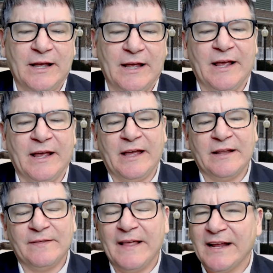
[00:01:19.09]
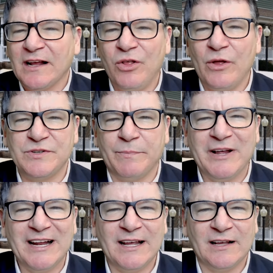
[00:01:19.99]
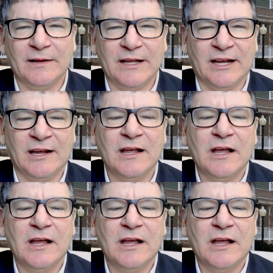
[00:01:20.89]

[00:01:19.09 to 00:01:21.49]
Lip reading: and they can close immediately.